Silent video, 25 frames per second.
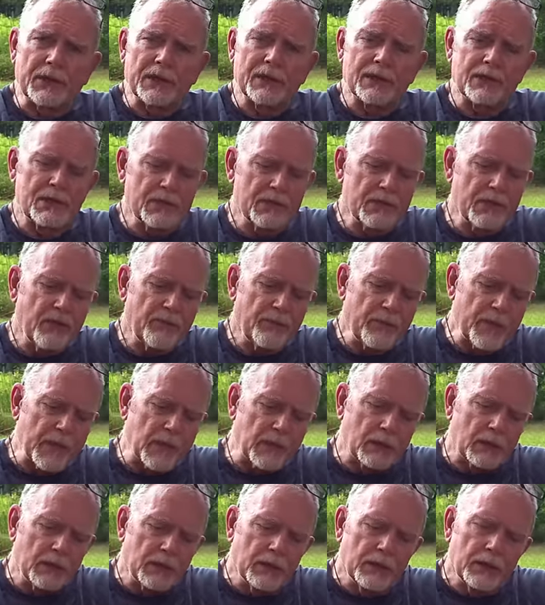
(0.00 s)
it did give me
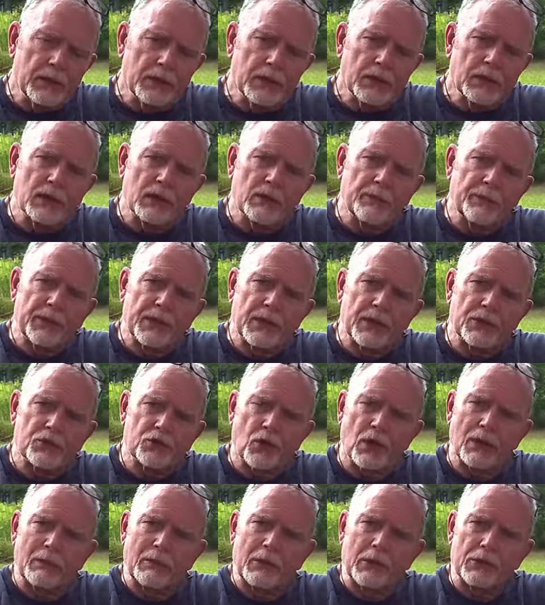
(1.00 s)
a little bit of
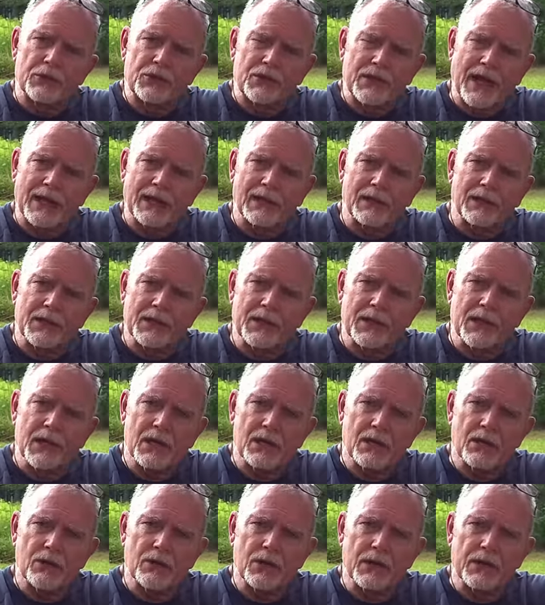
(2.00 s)
trouble cycling
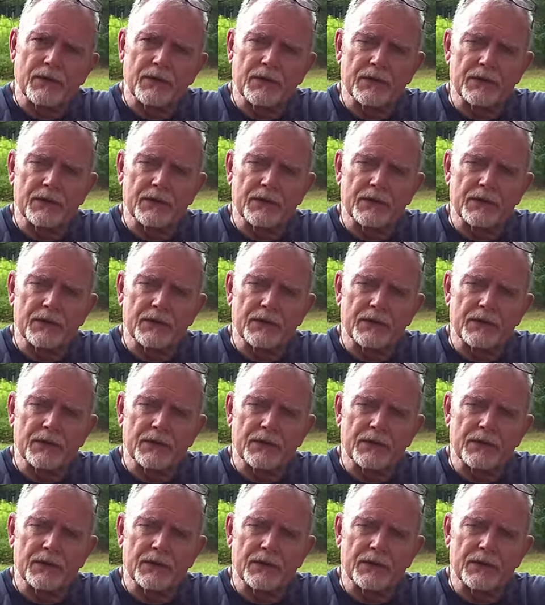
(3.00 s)
here in